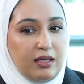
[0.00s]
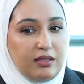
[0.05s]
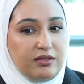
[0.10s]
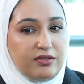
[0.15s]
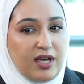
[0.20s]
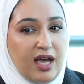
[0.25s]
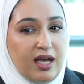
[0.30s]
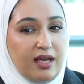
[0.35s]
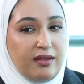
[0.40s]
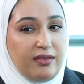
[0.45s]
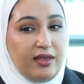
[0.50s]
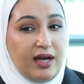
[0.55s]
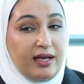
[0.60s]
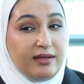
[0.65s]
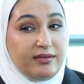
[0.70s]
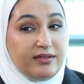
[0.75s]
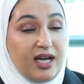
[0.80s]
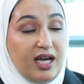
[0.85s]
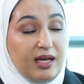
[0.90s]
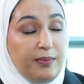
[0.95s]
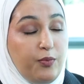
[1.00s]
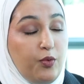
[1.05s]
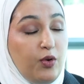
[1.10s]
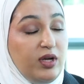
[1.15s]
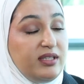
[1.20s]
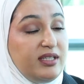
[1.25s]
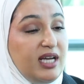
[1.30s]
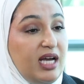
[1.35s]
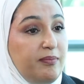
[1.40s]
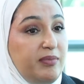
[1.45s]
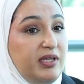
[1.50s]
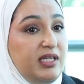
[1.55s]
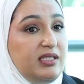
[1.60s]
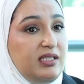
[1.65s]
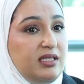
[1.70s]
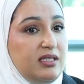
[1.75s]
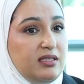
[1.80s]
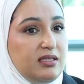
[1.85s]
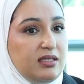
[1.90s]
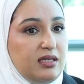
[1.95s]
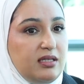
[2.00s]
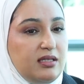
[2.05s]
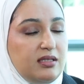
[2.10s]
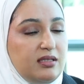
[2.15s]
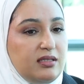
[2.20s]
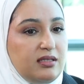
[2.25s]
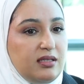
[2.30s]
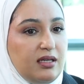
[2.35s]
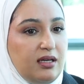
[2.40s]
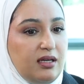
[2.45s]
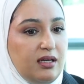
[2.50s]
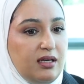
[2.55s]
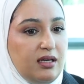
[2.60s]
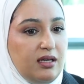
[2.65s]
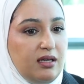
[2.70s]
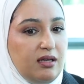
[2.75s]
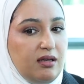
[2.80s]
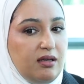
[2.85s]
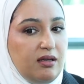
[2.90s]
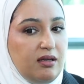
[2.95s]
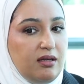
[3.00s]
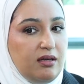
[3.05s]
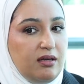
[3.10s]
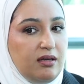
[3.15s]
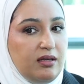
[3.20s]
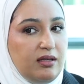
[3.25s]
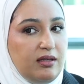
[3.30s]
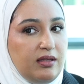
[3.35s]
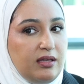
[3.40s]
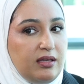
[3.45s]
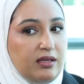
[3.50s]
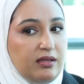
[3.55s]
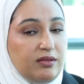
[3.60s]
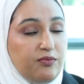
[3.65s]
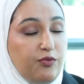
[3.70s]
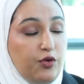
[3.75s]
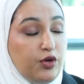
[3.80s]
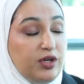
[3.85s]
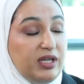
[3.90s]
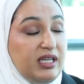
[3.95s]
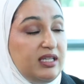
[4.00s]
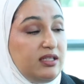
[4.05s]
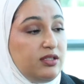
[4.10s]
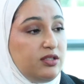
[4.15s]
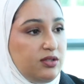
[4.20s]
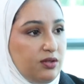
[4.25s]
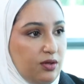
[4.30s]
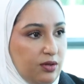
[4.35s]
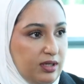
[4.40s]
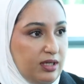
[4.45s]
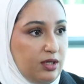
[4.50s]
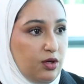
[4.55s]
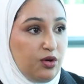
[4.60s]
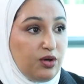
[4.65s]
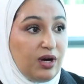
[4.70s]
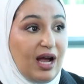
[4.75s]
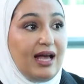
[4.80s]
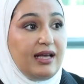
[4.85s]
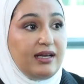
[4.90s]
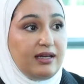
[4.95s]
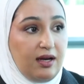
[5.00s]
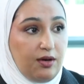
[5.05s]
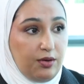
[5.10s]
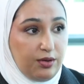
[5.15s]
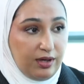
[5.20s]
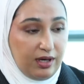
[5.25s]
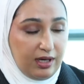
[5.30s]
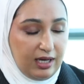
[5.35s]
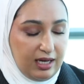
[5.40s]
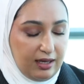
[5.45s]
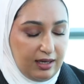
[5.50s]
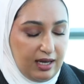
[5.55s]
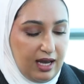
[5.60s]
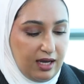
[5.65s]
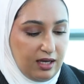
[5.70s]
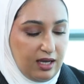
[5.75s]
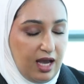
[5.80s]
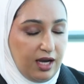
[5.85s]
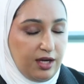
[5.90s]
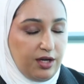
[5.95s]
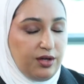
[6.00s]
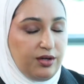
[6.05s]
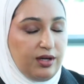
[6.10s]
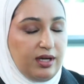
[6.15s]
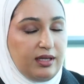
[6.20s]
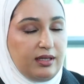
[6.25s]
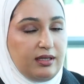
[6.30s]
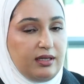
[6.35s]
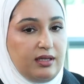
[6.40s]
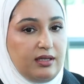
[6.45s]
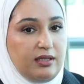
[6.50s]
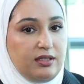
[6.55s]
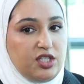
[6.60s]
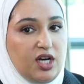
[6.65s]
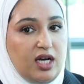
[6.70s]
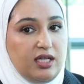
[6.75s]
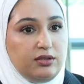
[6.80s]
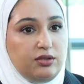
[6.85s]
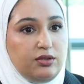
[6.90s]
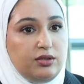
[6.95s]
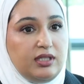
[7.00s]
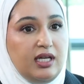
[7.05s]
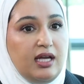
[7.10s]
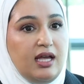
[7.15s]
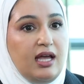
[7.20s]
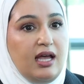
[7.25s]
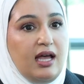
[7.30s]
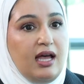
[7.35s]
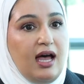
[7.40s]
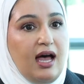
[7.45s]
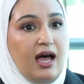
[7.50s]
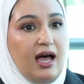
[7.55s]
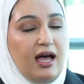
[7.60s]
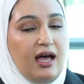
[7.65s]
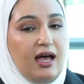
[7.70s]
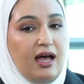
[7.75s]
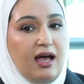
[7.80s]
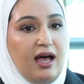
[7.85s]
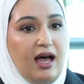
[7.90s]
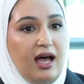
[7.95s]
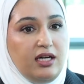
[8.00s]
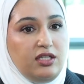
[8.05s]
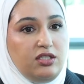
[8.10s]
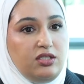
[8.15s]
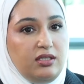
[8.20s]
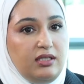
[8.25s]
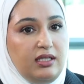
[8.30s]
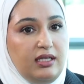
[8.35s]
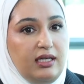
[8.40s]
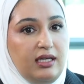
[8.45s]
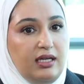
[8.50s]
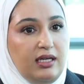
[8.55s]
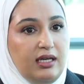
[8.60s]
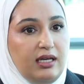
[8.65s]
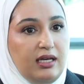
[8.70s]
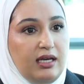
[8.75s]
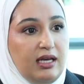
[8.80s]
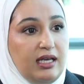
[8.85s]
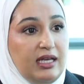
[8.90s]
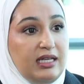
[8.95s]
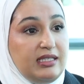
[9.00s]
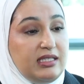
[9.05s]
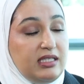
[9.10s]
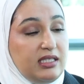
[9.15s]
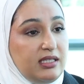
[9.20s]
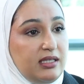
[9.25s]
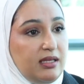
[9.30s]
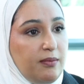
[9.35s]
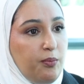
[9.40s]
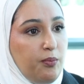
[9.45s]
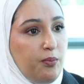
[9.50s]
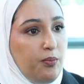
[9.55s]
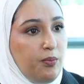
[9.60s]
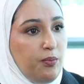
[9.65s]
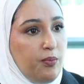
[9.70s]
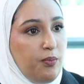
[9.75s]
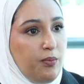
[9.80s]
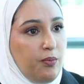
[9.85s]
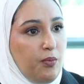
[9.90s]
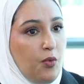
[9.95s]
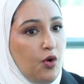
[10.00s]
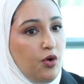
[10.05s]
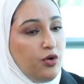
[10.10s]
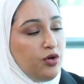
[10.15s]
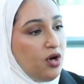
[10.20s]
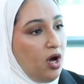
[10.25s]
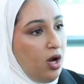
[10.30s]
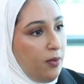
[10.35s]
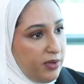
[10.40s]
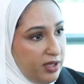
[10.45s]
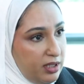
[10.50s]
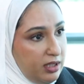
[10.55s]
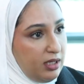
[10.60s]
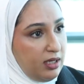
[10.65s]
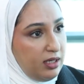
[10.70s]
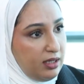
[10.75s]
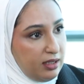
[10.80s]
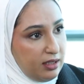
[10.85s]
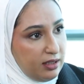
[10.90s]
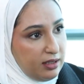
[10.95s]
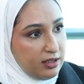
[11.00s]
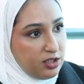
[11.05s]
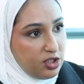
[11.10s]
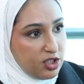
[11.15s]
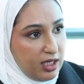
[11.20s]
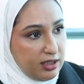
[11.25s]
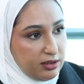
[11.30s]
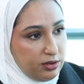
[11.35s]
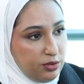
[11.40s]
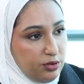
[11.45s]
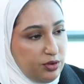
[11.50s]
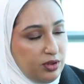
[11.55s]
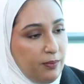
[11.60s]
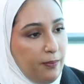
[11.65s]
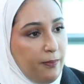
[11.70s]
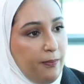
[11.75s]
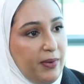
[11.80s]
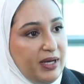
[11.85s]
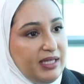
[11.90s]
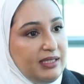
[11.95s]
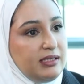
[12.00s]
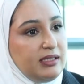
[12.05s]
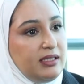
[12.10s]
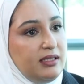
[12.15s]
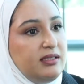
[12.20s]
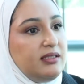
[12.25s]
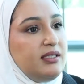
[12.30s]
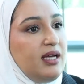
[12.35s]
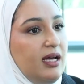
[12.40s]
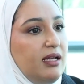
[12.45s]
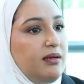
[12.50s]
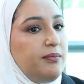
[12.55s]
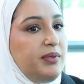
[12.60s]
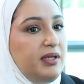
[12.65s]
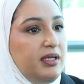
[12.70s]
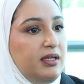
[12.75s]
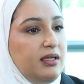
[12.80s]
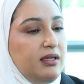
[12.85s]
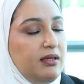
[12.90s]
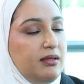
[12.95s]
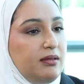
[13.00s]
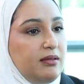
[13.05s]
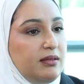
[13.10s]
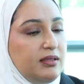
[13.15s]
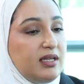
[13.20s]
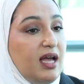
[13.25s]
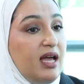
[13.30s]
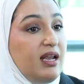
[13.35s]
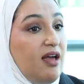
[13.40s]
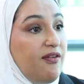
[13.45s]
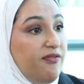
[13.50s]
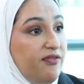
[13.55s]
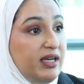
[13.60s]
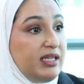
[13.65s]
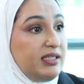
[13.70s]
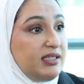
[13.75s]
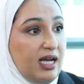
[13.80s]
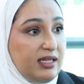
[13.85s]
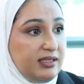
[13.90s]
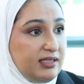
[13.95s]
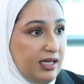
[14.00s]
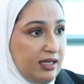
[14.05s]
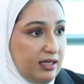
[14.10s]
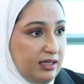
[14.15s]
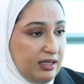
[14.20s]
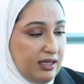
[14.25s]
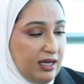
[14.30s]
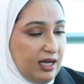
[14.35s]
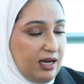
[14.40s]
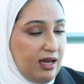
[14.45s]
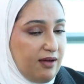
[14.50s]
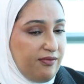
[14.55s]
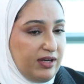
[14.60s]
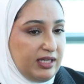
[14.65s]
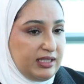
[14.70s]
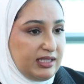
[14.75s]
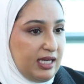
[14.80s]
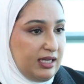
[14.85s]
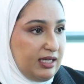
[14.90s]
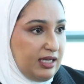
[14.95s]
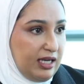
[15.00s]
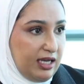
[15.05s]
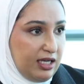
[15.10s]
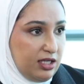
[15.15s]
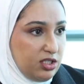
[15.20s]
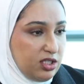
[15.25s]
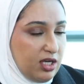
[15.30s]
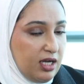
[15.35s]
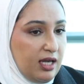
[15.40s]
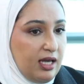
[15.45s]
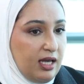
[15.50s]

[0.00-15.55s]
that type 1 diabetes is for kids only, or occur in childhood. Actually, it's more common in childhood, but it can affect any age.